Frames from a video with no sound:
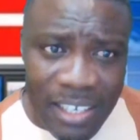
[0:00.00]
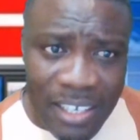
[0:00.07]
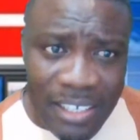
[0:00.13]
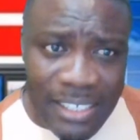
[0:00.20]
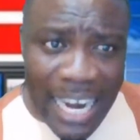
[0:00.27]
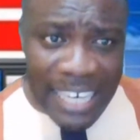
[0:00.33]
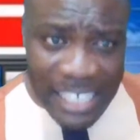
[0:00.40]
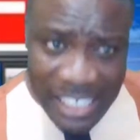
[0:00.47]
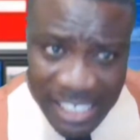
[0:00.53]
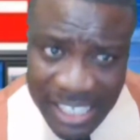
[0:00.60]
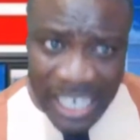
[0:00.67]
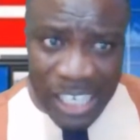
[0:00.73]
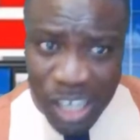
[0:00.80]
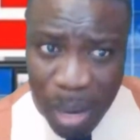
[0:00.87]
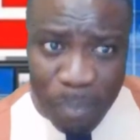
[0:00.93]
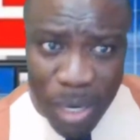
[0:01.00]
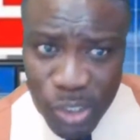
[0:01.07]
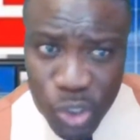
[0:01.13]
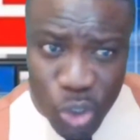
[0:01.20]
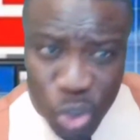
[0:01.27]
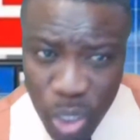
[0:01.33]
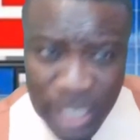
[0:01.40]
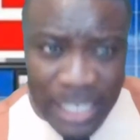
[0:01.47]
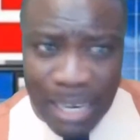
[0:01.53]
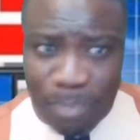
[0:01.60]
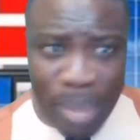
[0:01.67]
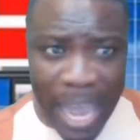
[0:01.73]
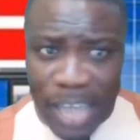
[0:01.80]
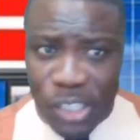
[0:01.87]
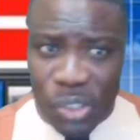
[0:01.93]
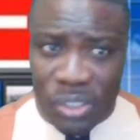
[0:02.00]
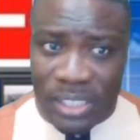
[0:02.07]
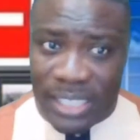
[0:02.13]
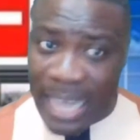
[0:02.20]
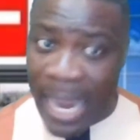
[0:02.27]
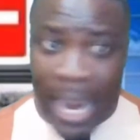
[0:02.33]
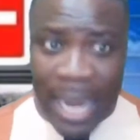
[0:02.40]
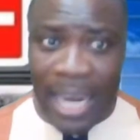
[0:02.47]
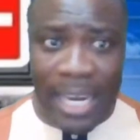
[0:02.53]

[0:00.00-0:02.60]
That the same numbers you're talking about today?